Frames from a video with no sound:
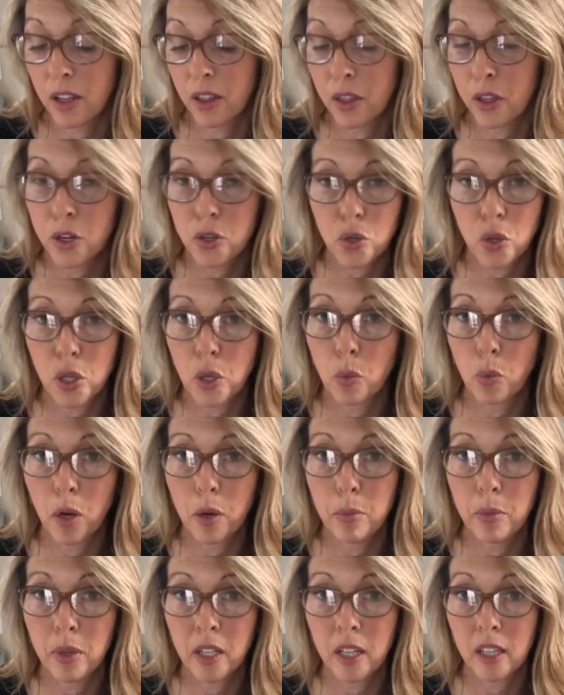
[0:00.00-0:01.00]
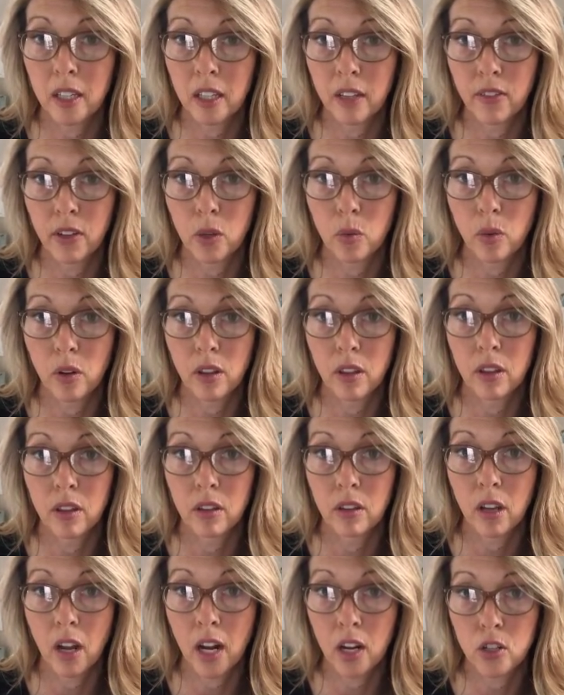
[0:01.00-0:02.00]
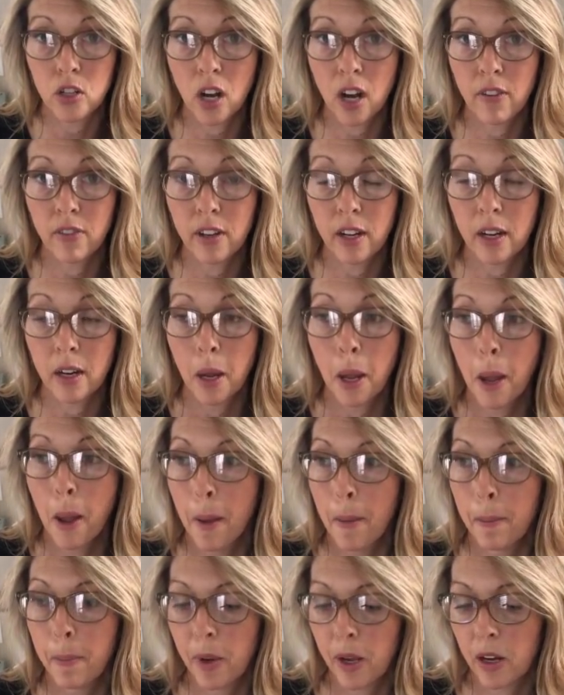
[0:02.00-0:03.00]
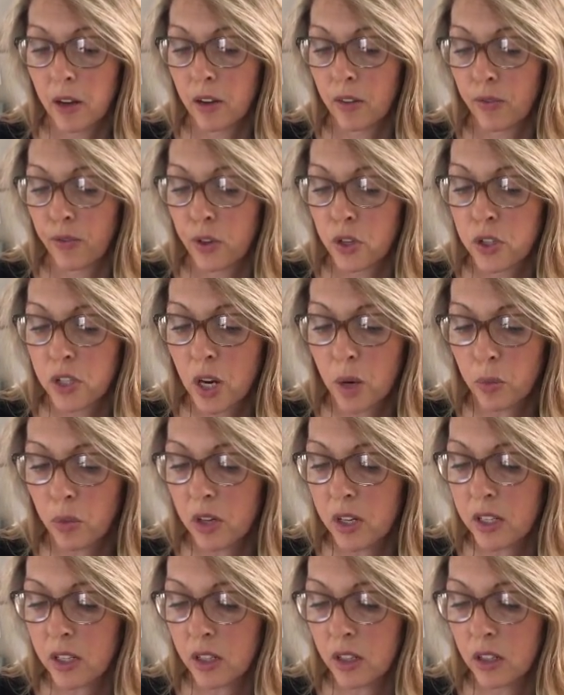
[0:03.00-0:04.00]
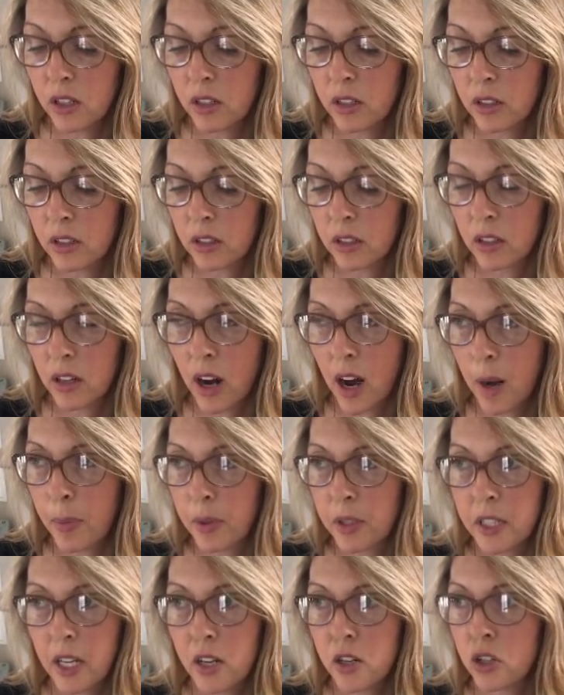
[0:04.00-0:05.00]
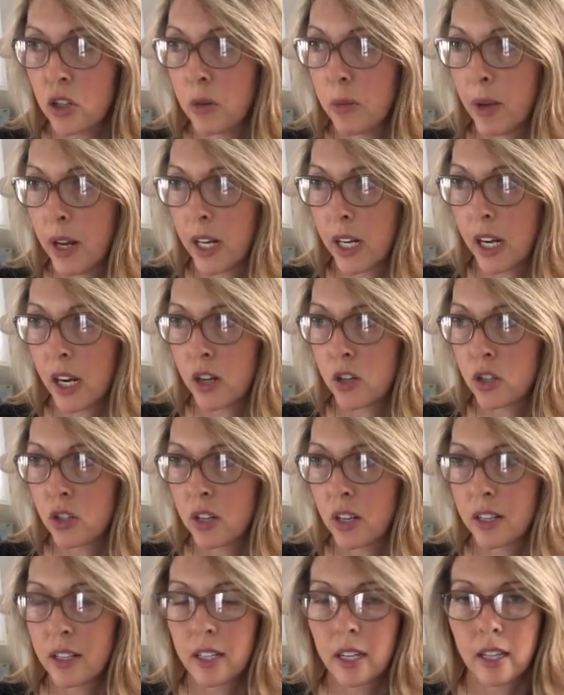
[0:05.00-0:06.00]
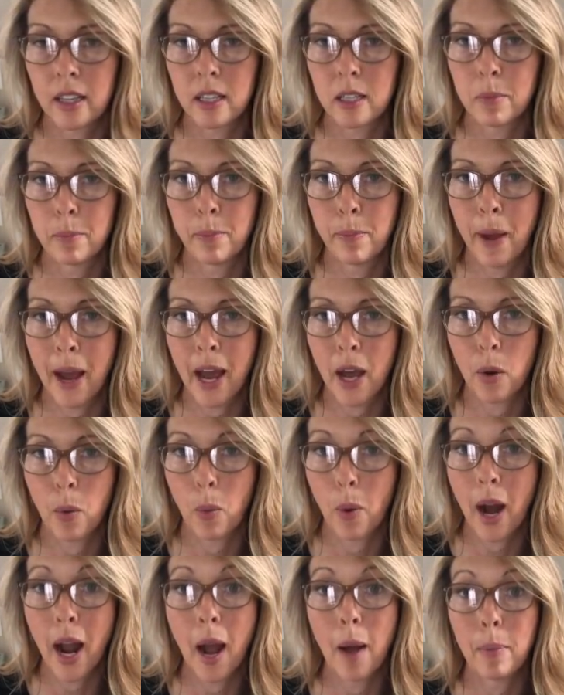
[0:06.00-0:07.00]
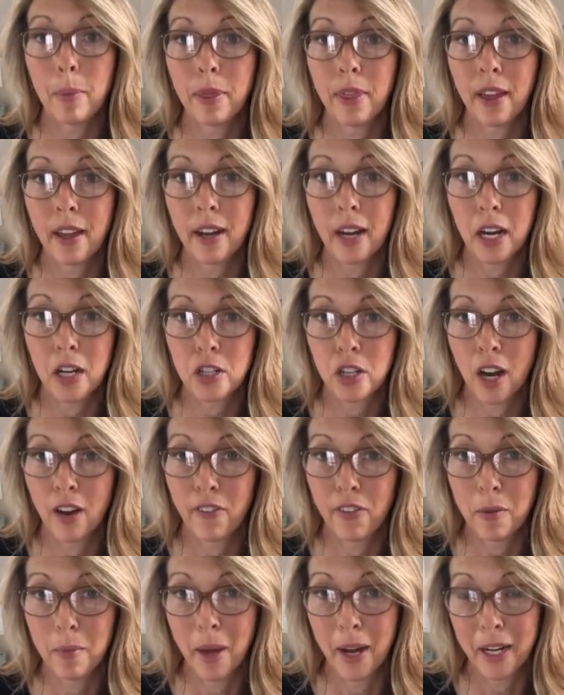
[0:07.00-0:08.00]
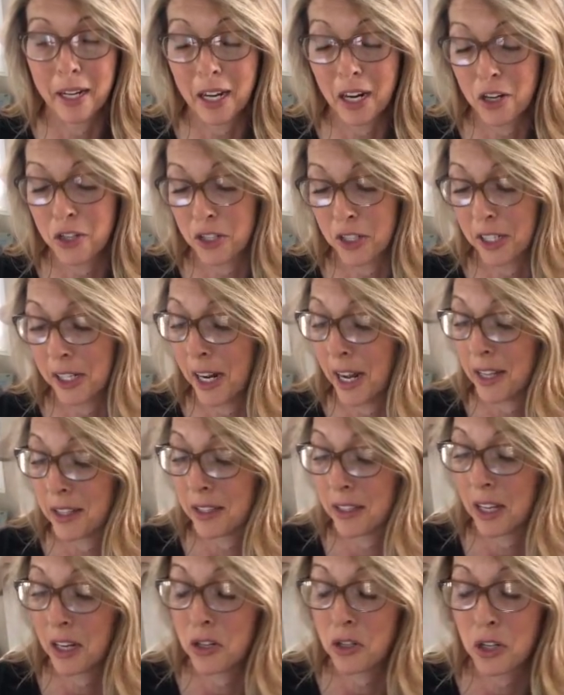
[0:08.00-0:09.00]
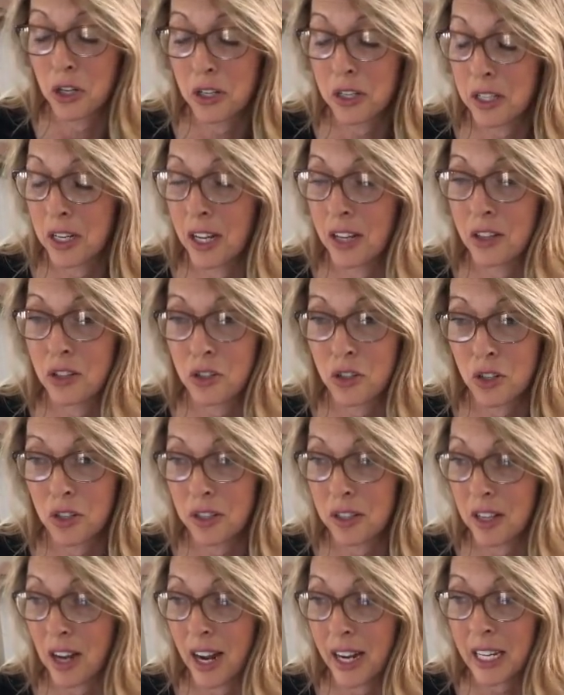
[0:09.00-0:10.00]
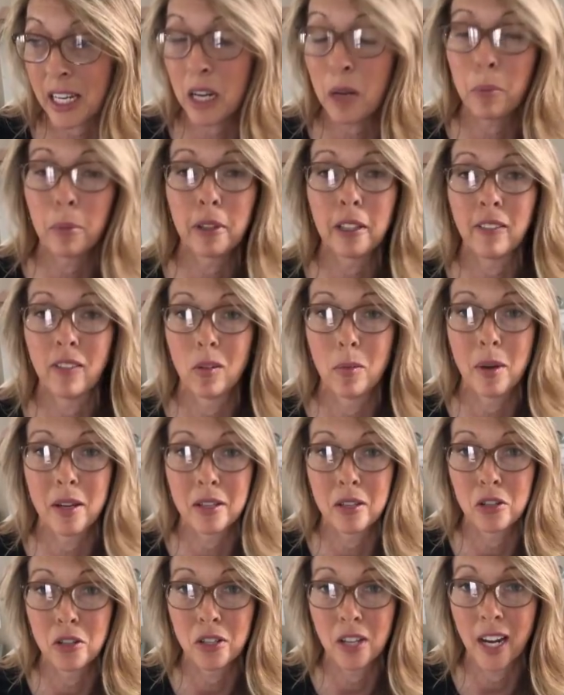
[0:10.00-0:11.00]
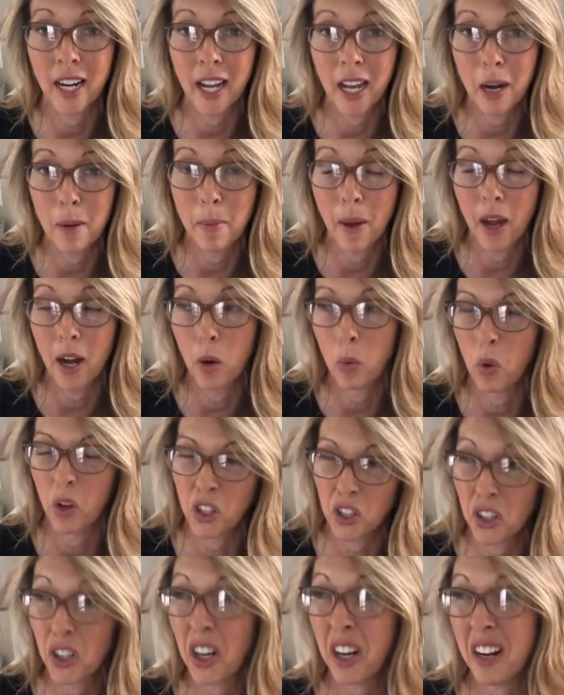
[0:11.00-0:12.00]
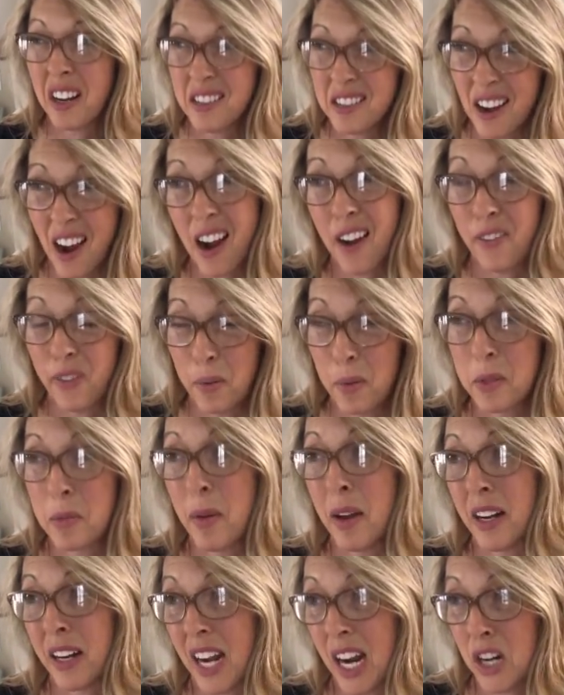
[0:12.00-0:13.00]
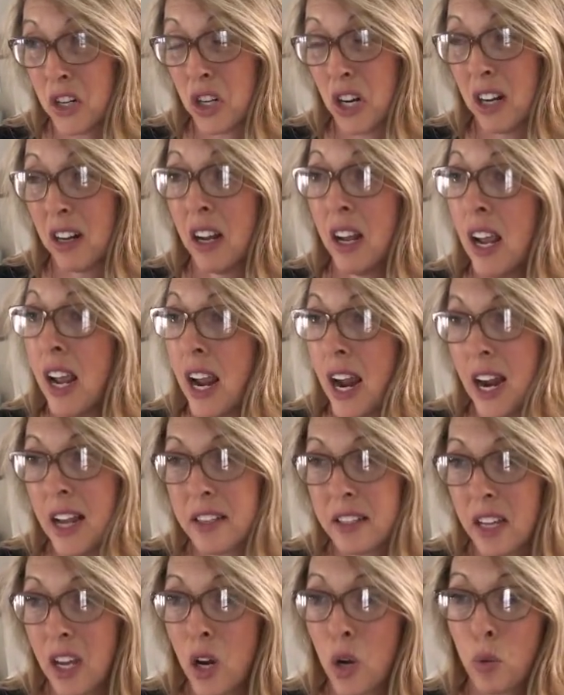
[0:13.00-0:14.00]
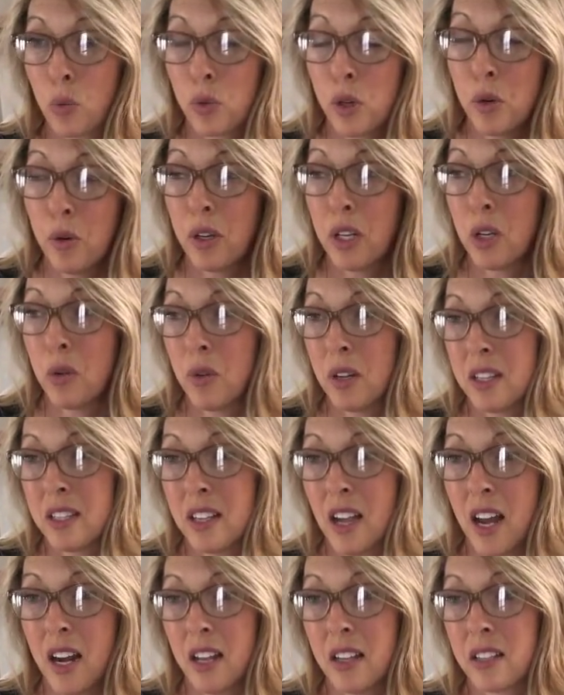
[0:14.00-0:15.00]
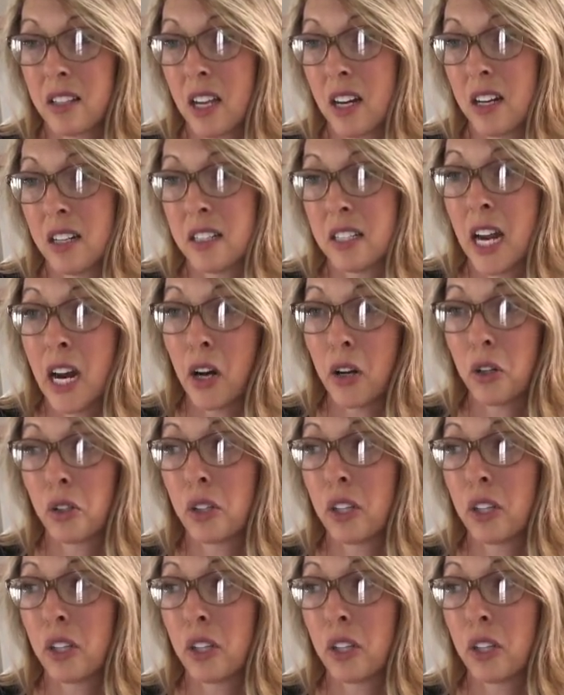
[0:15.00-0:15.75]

there's only 1 million living with HIV. But for some reason, hypertension medication doesn't get this bad rap that HIV medication gets. I can't believe the messages I get about it. Well, you're gonna die from this medication. It's gonna ruin you inside. It's gonna tear